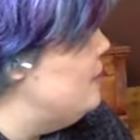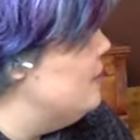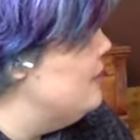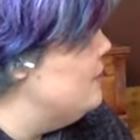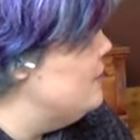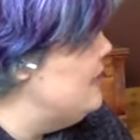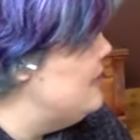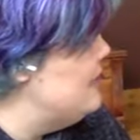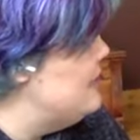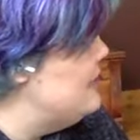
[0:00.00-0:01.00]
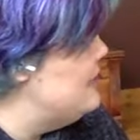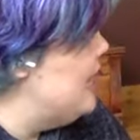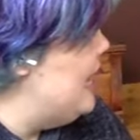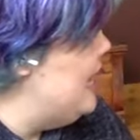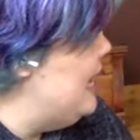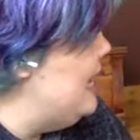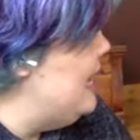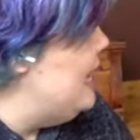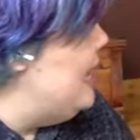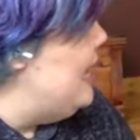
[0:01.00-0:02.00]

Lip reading: We're going to try to stay